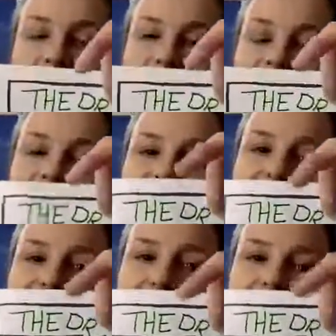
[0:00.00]
are
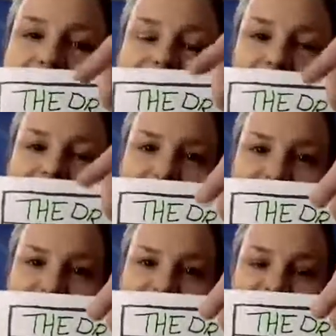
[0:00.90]
here, my
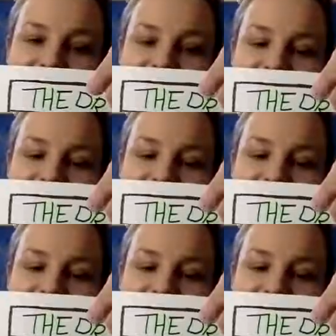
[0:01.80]
friends.